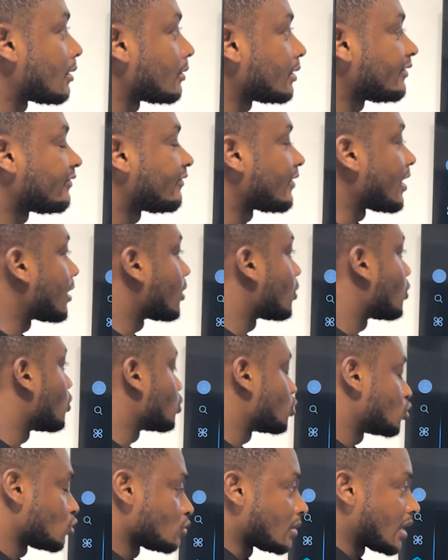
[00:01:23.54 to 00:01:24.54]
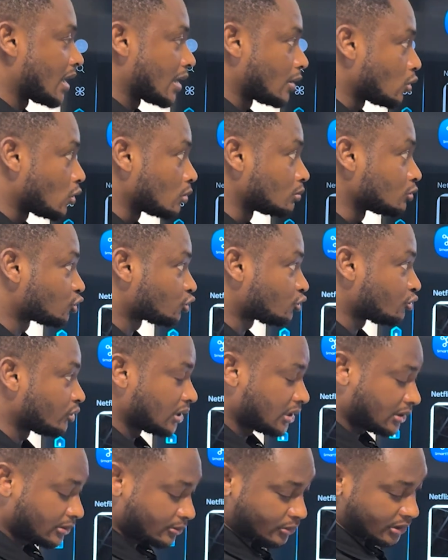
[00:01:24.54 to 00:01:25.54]
if I go to my home
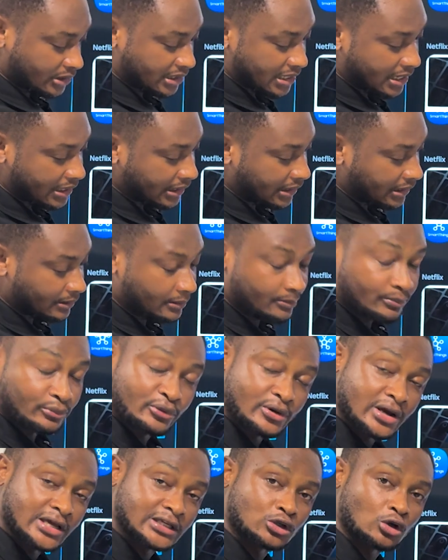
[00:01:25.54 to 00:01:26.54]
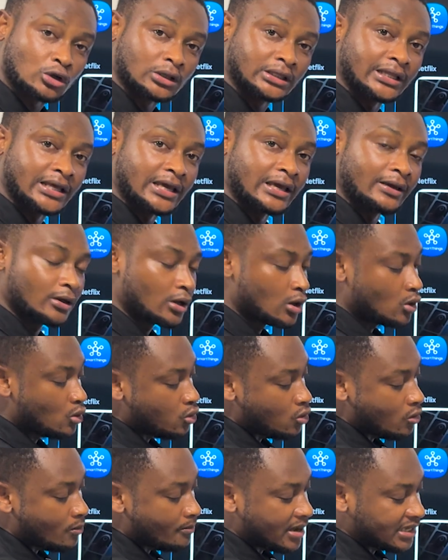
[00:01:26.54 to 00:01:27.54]
screen, when I press on the
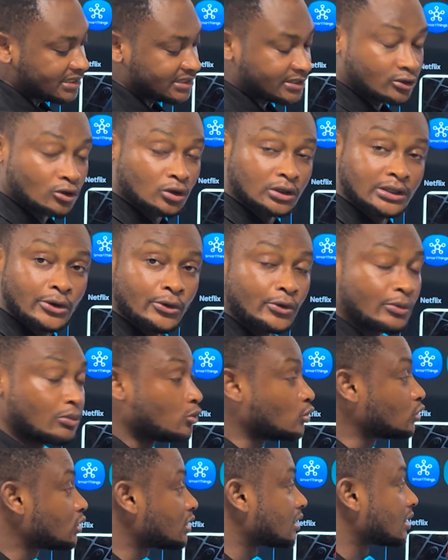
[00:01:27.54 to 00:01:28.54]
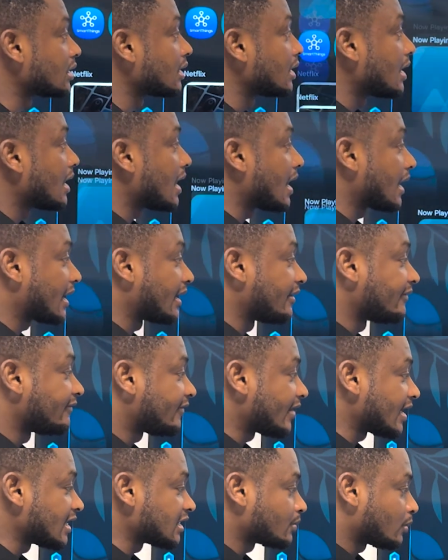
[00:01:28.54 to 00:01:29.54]
home button on the remote, I can
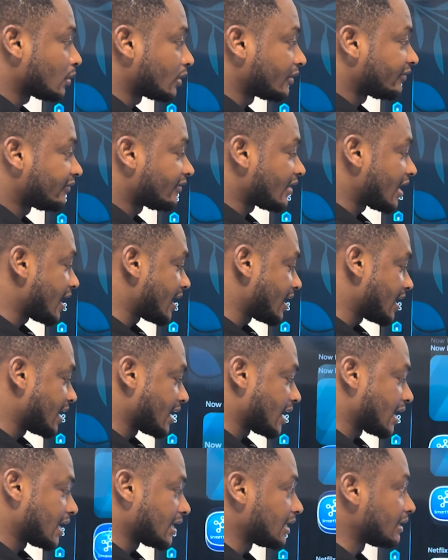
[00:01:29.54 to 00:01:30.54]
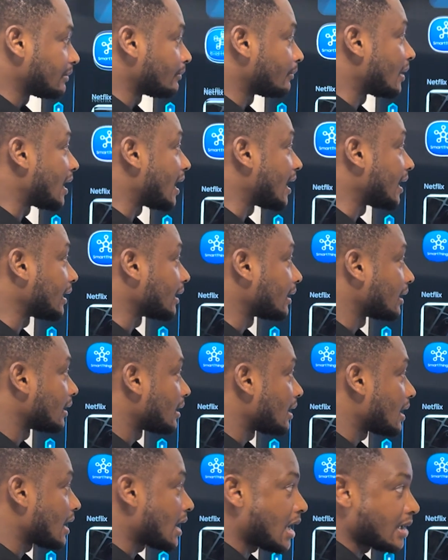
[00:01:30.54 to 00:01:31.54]
find Spotify here in my
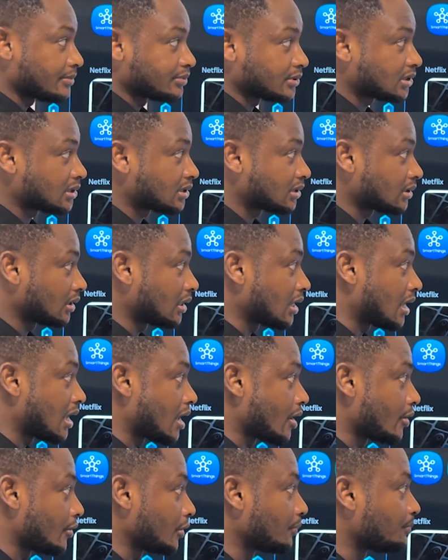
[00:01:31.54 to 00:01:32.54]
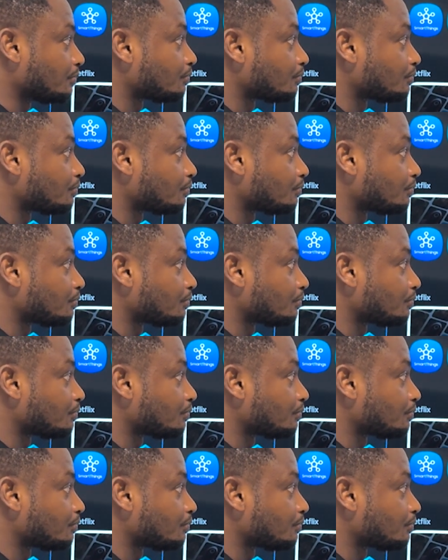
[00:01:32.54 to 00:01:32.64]
apps gallery.